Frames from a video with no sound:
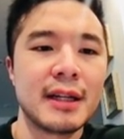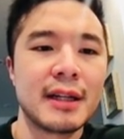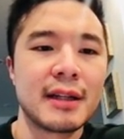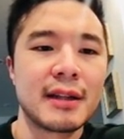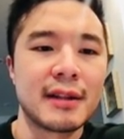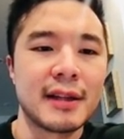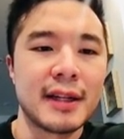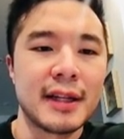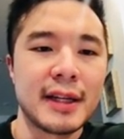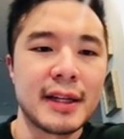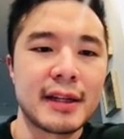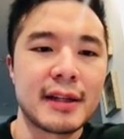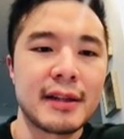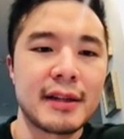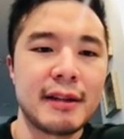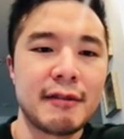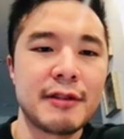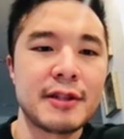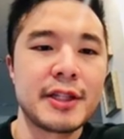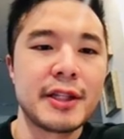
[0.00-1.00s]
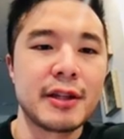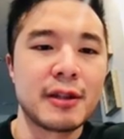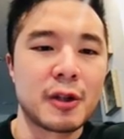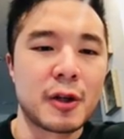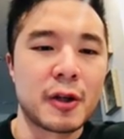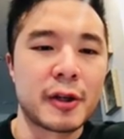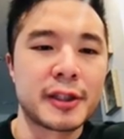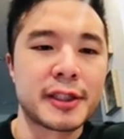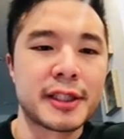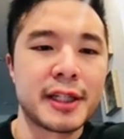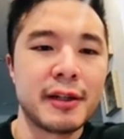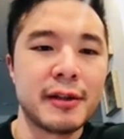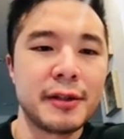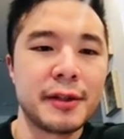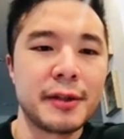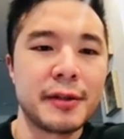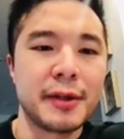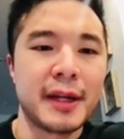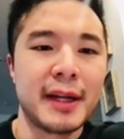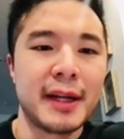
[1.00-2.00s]
like if you see a large cell,
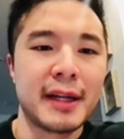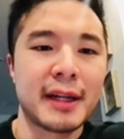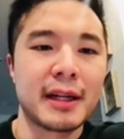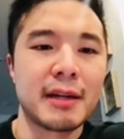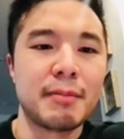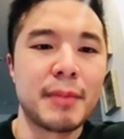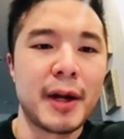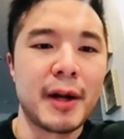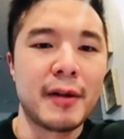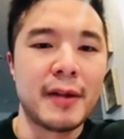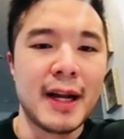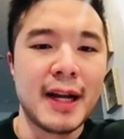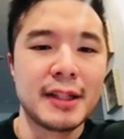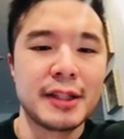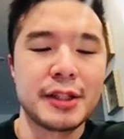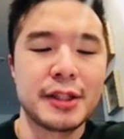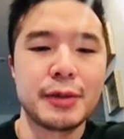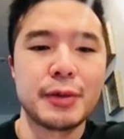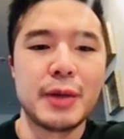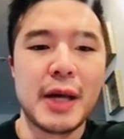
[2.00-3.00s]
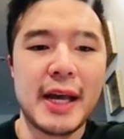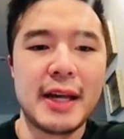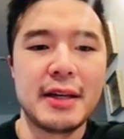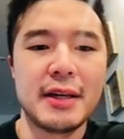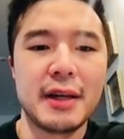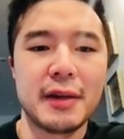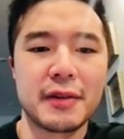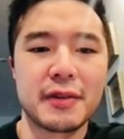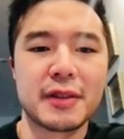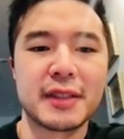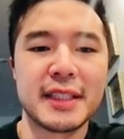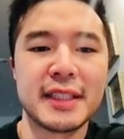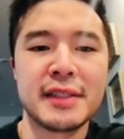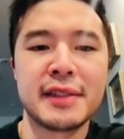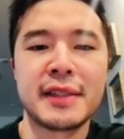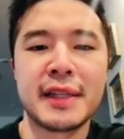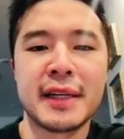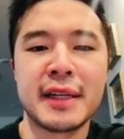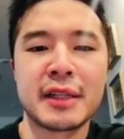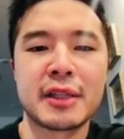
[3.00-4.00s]
you can't compare that to another
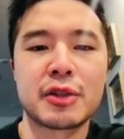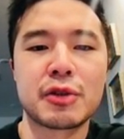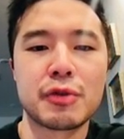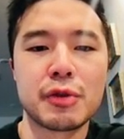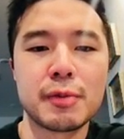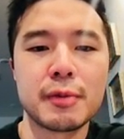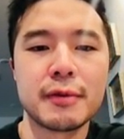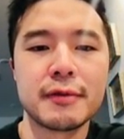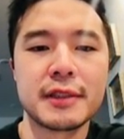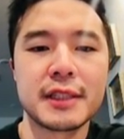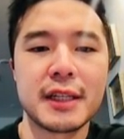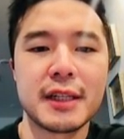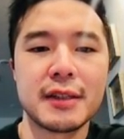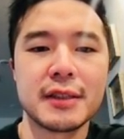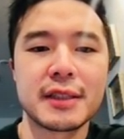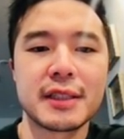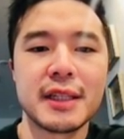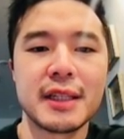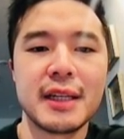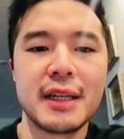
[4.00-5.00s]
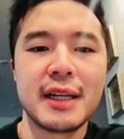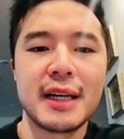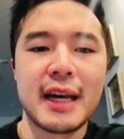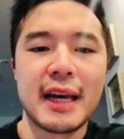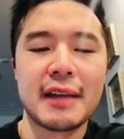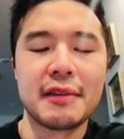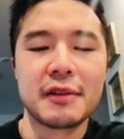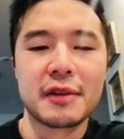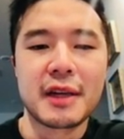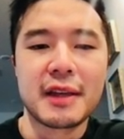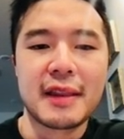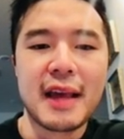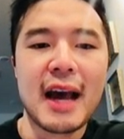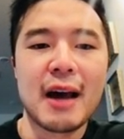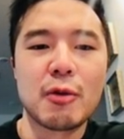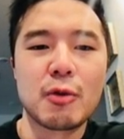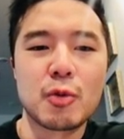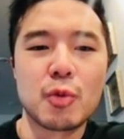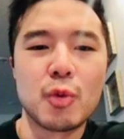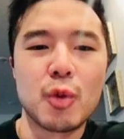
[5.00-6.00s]
distinct group of cells and look at
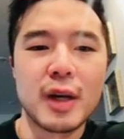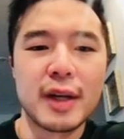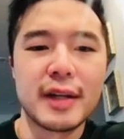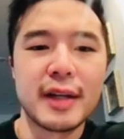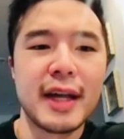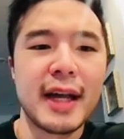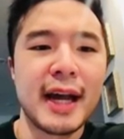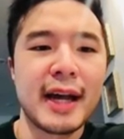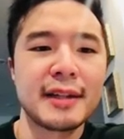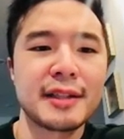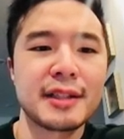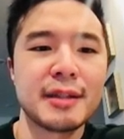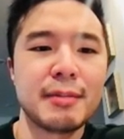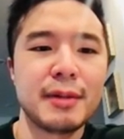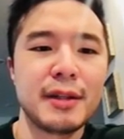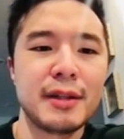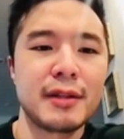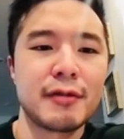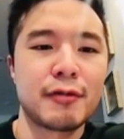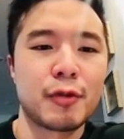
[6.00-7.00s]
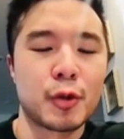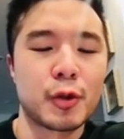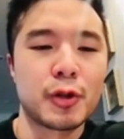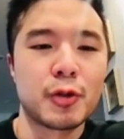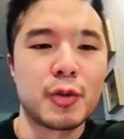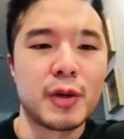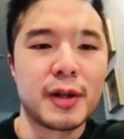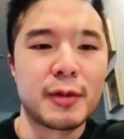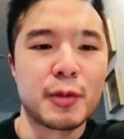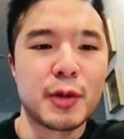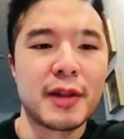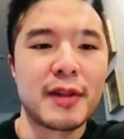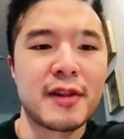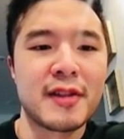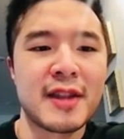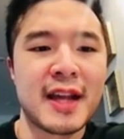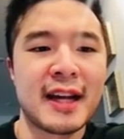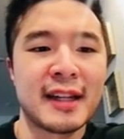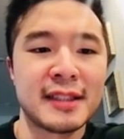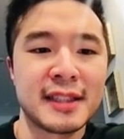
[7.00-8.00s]
that one. It has to be 4-to-1
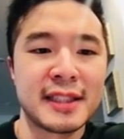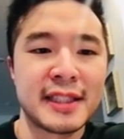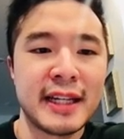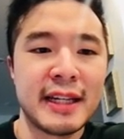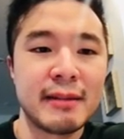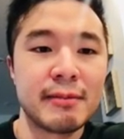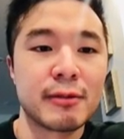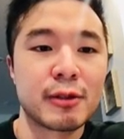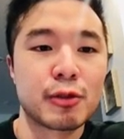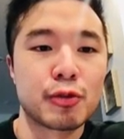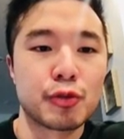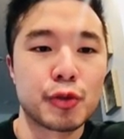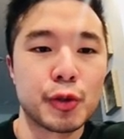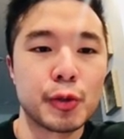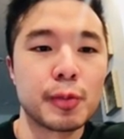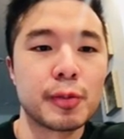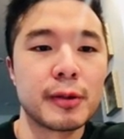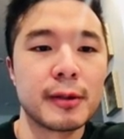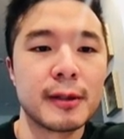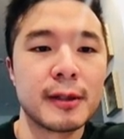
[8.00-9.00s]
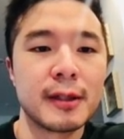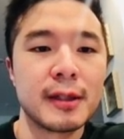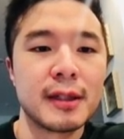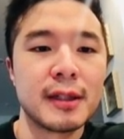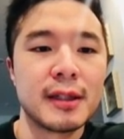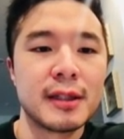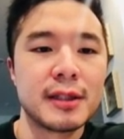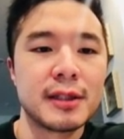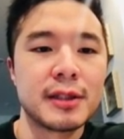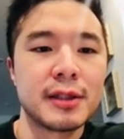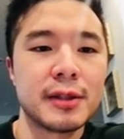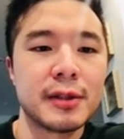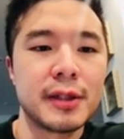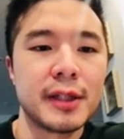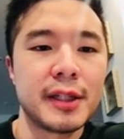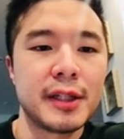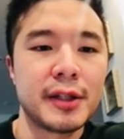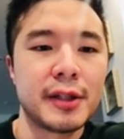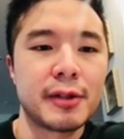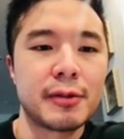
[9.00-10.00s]
within that same group. So
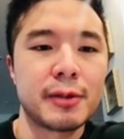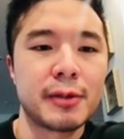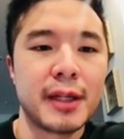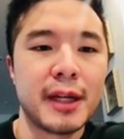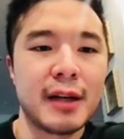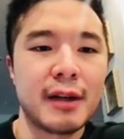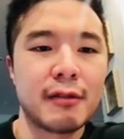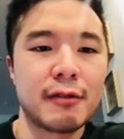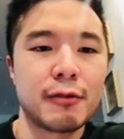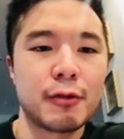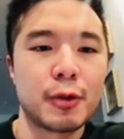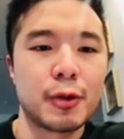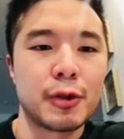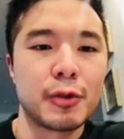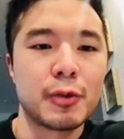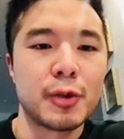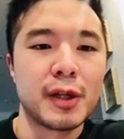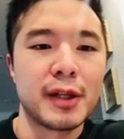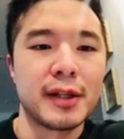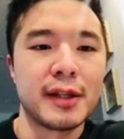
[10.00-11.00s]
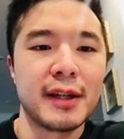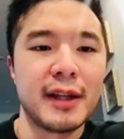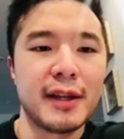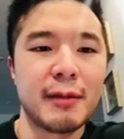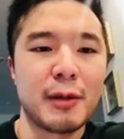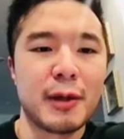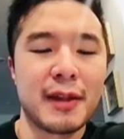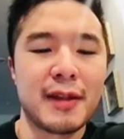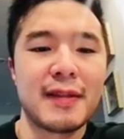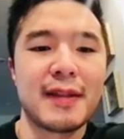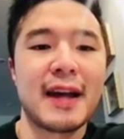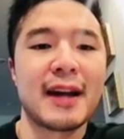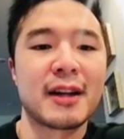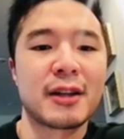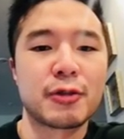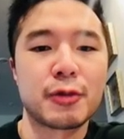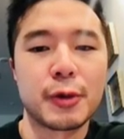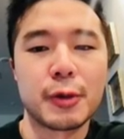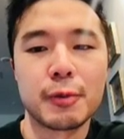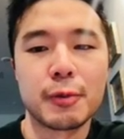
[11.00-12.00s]
here we have 4-to-1 within
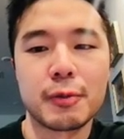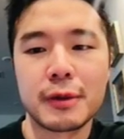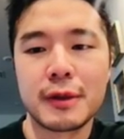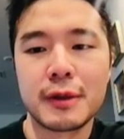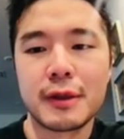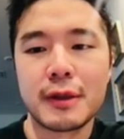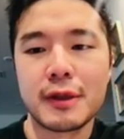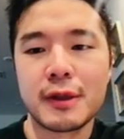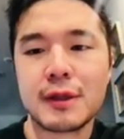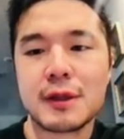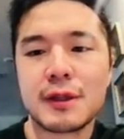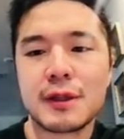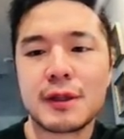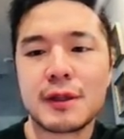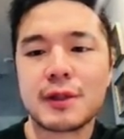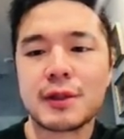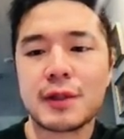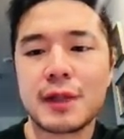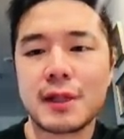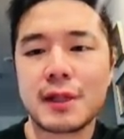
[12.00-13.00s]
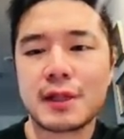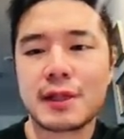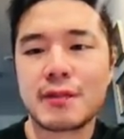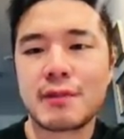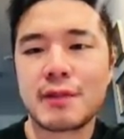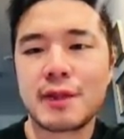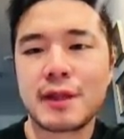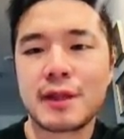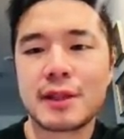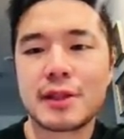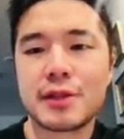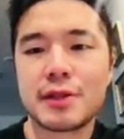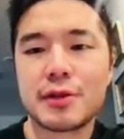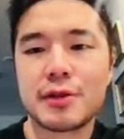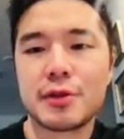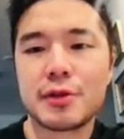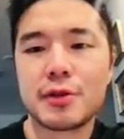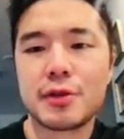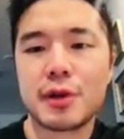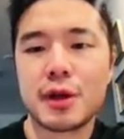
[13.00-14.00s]
that group. So that's something
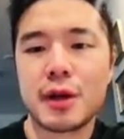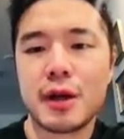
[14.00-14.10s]
to